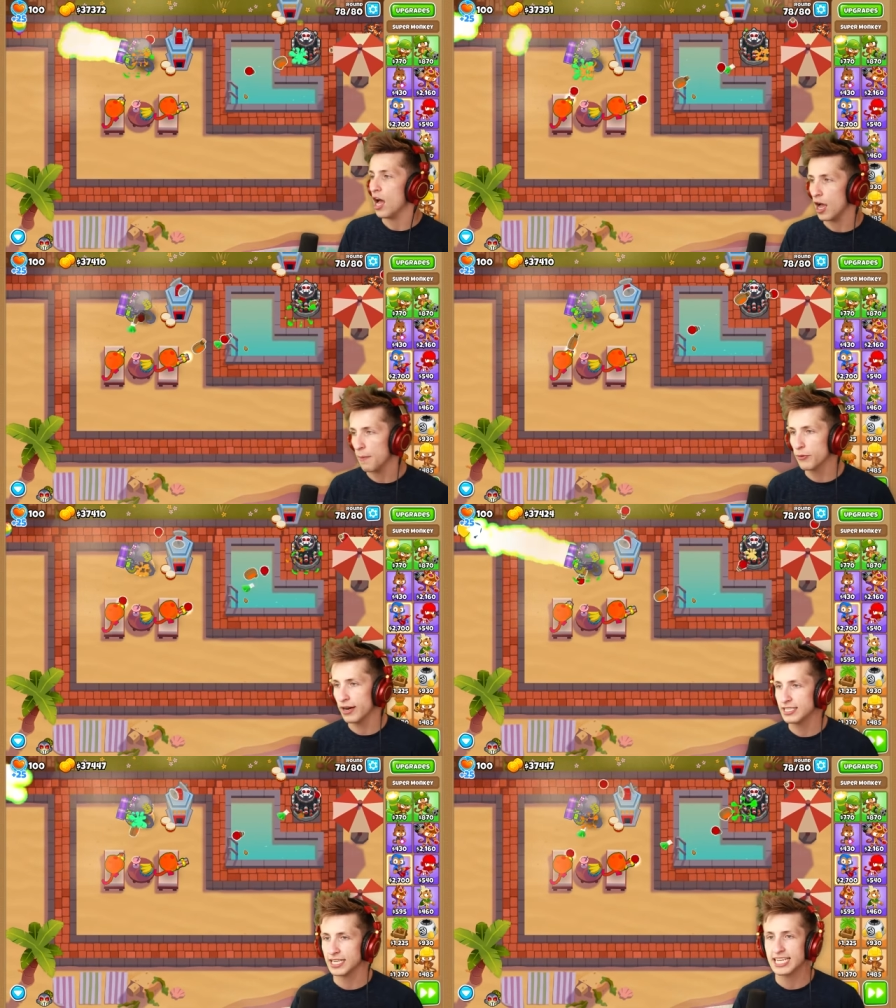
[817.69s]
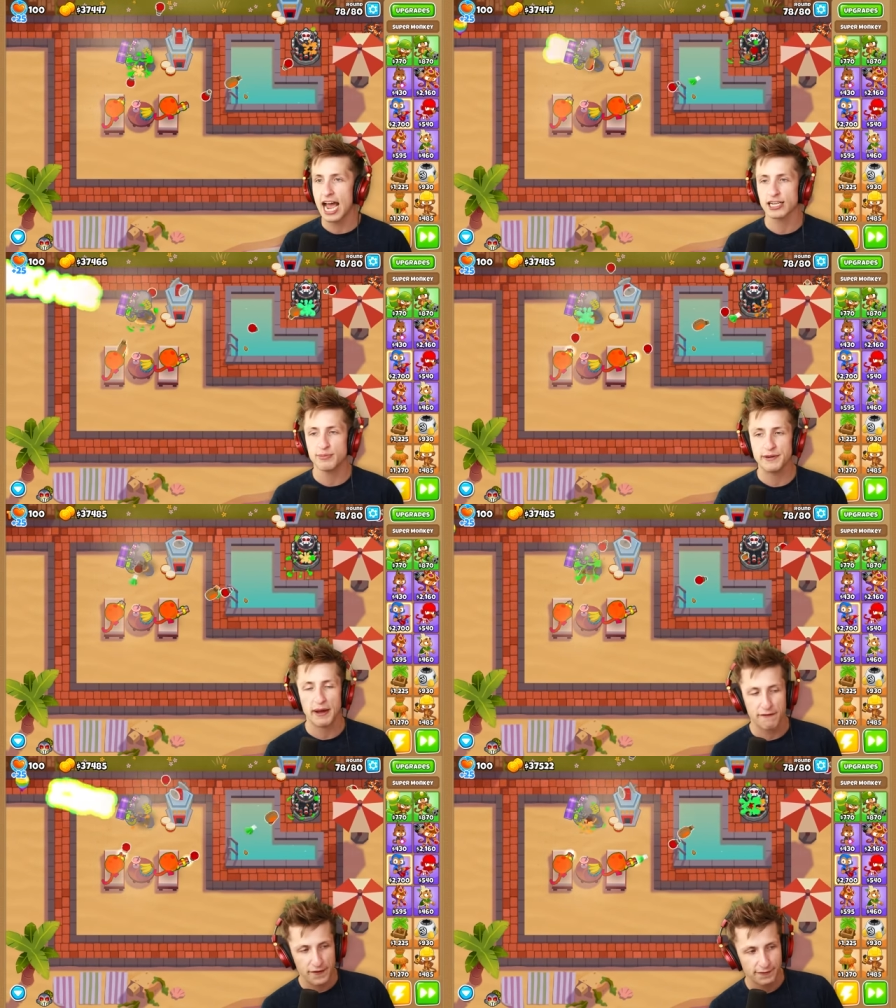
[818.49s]
upgrades attack speed
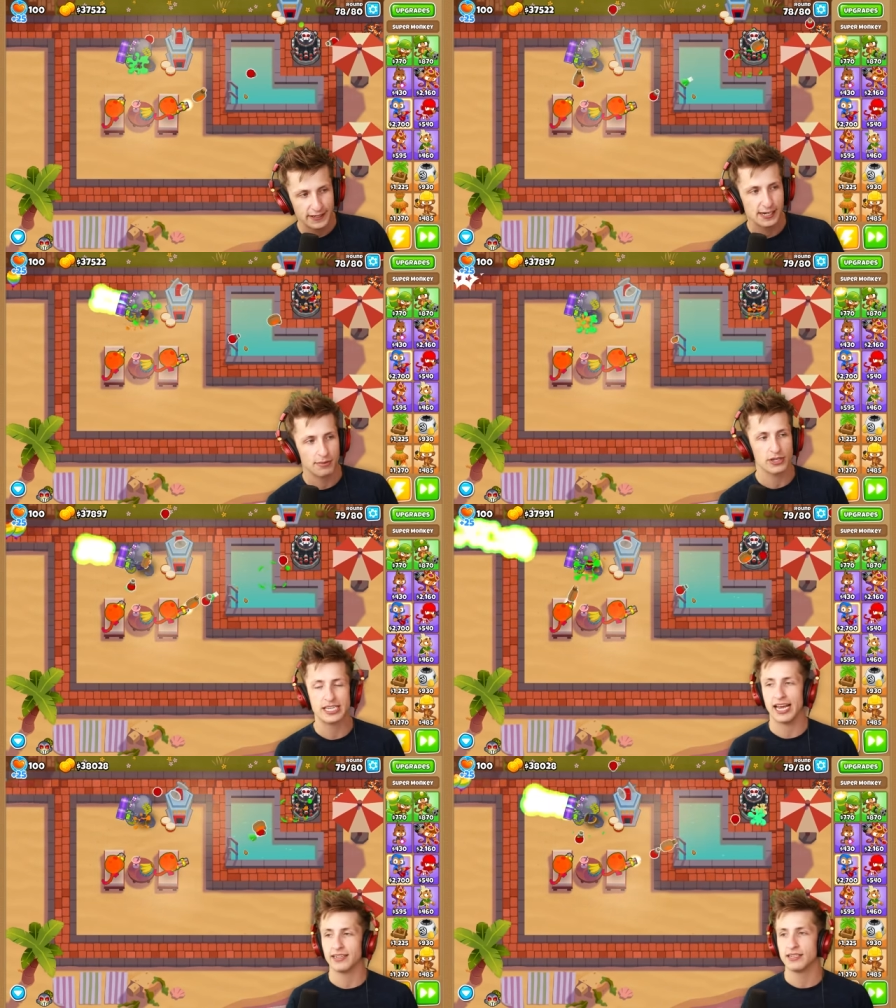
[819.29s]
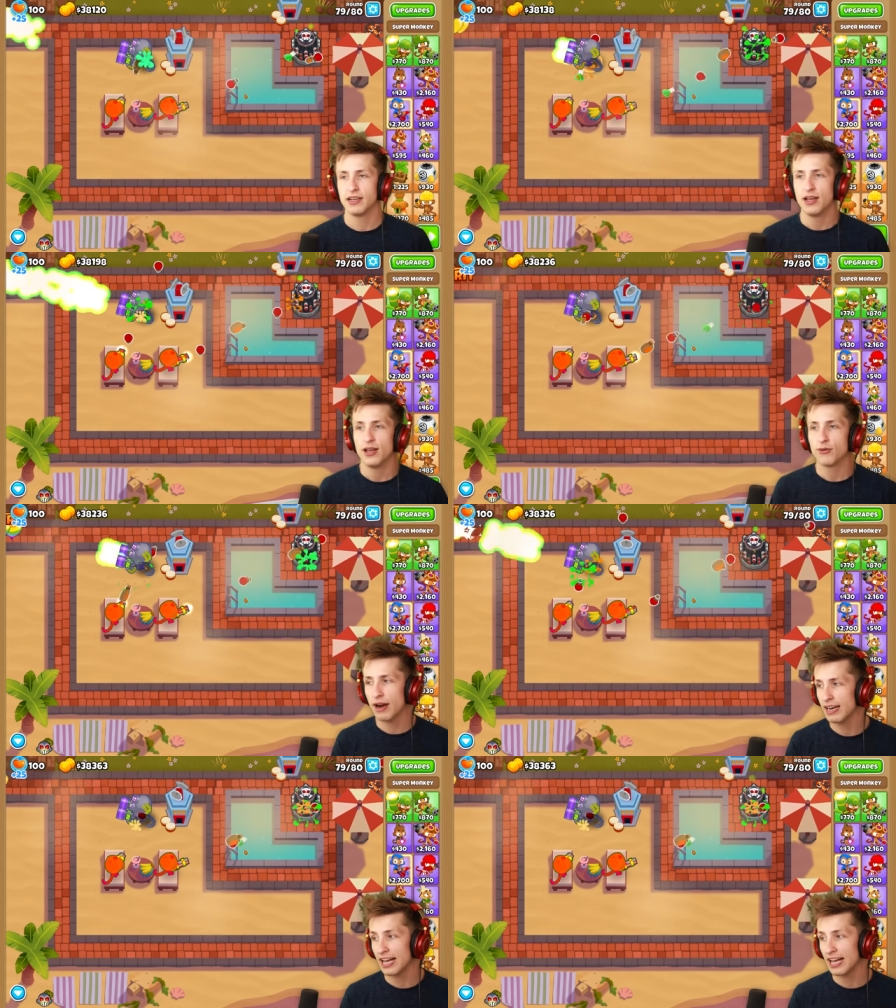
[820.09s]
by 15% right?